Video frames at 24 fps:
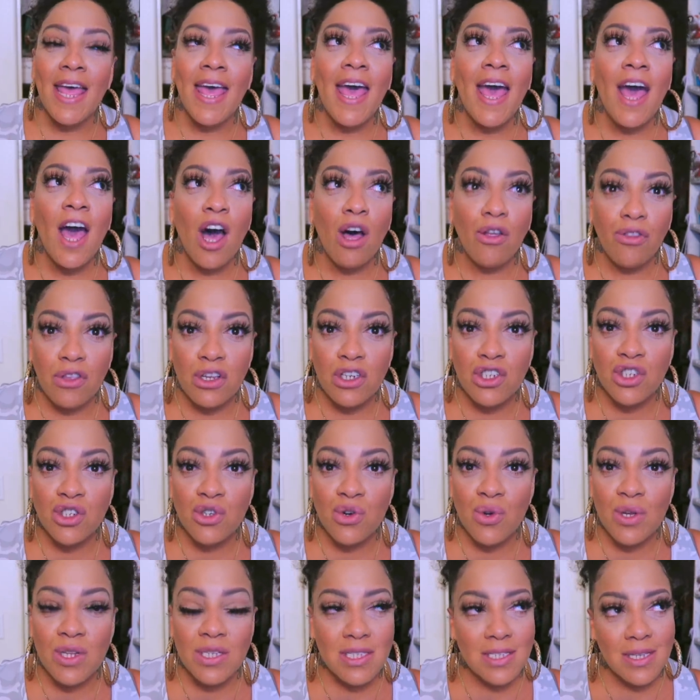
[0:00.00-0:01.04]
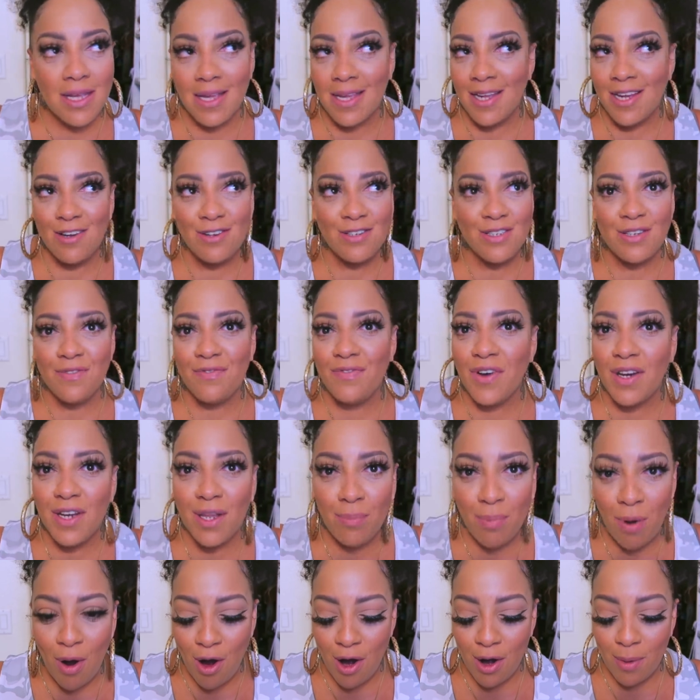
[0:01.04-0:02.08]
health insurance. Here's the funny
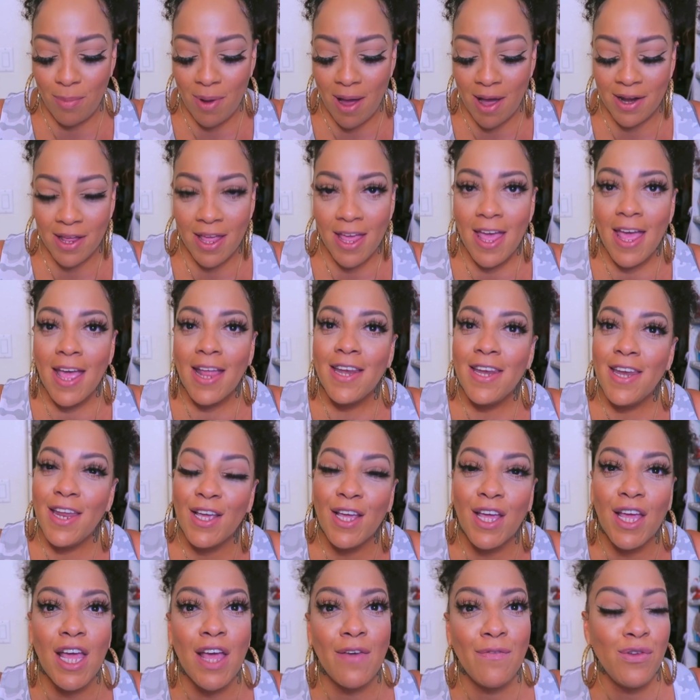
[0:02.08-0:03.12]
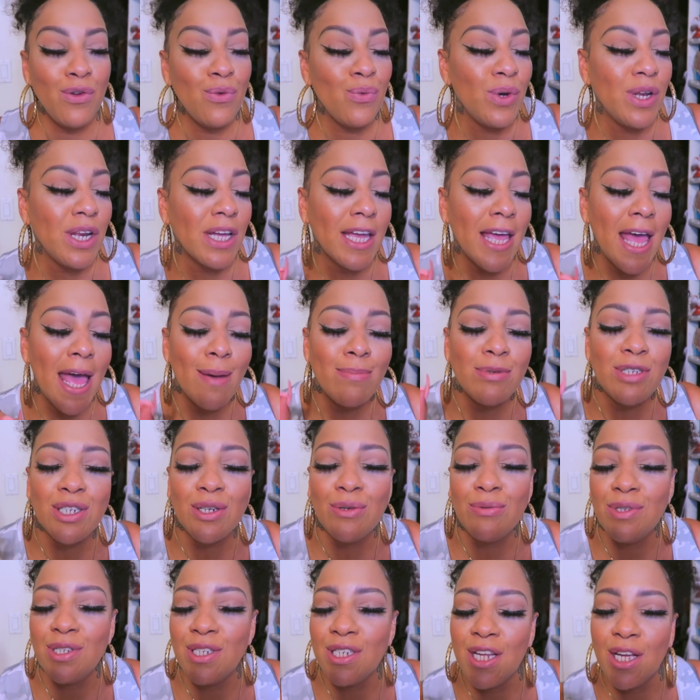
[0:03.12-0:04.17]
part about it. Nigga, if you would have kept
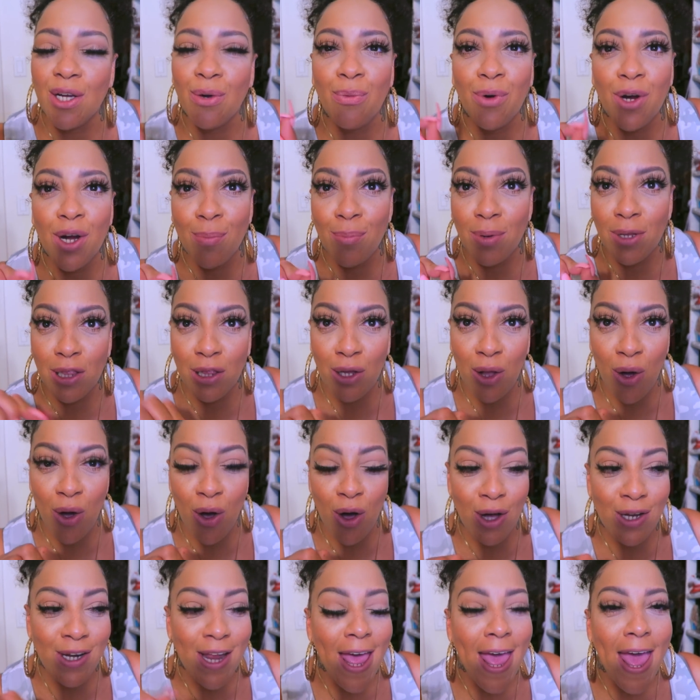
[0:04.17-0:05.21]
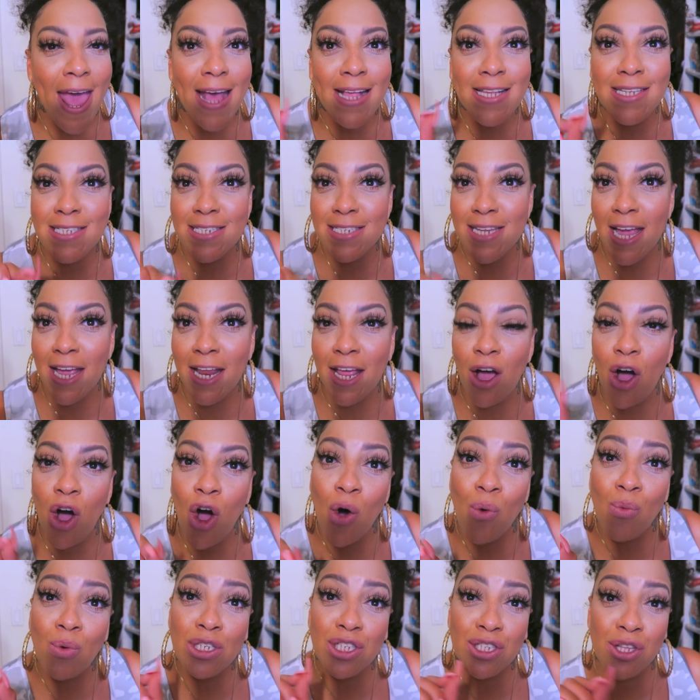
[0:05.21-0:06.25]
your dick where it belonged and stayed at
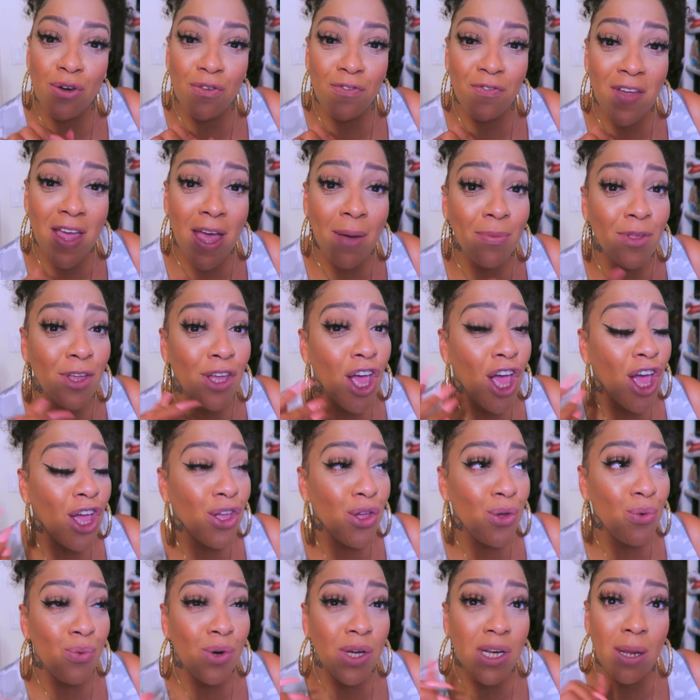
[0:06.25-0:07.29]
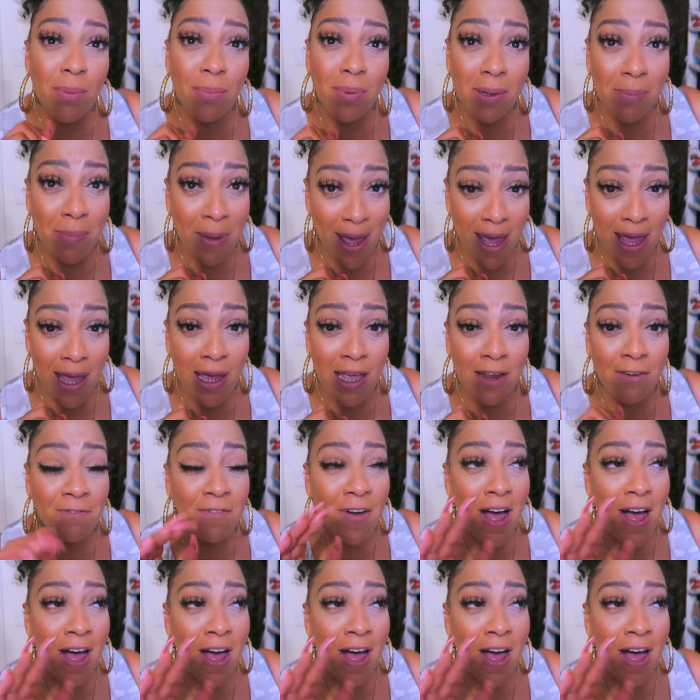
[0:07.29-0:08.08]
home with your family, you wouldn't be paying